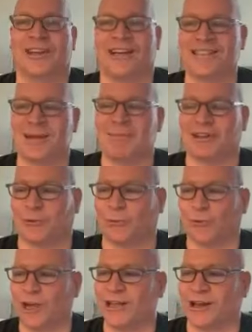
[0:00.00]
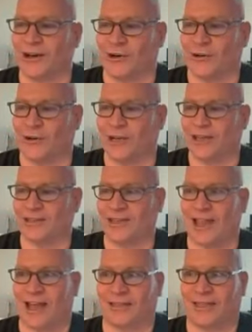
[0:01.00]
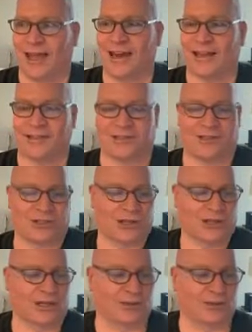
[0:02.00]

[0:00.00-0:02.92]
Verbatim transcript: the nice thing about the rico is that that has